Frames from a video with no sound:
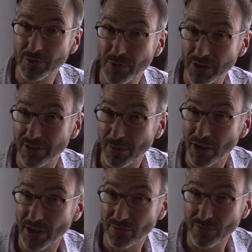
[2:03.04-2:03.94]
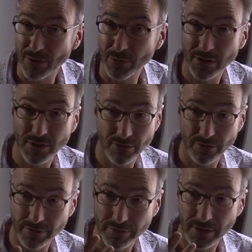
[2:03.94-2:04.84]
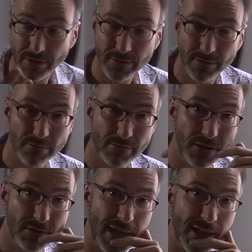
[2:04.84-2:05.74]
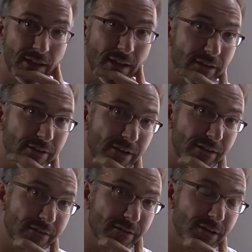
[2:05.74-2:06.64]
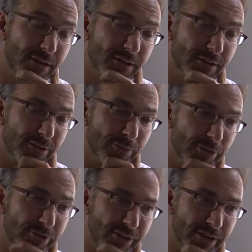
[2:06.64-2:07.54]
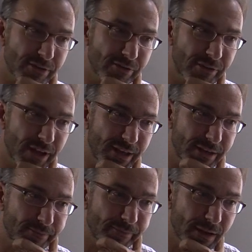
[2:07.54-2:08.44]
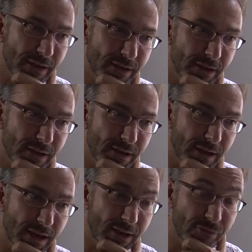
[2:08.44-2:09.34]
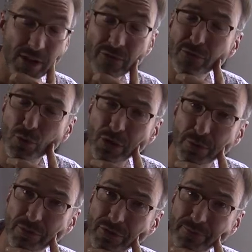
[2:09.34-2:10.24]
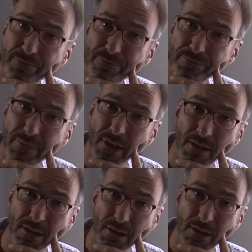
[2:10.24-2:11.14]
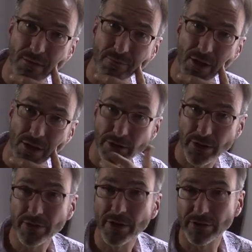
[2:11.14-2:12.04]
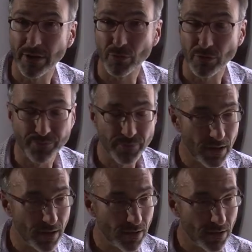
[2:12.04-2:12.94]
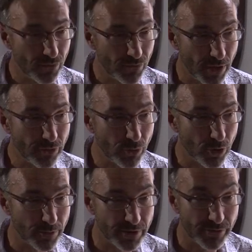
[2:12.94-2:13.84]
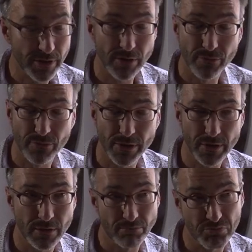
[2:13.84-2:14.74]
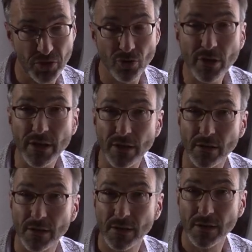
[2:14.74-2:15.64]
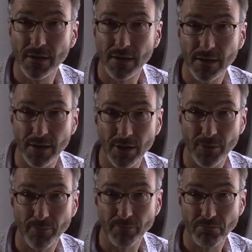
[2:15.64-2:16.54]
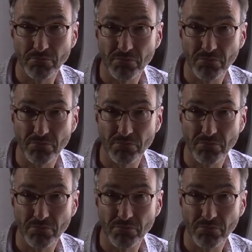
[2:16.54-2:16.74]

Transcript: to inseminate a female. It uses these these hand-like things on both sides of its head. And velvet worms uh, are another example. Velvet worms are very, very peculiar um,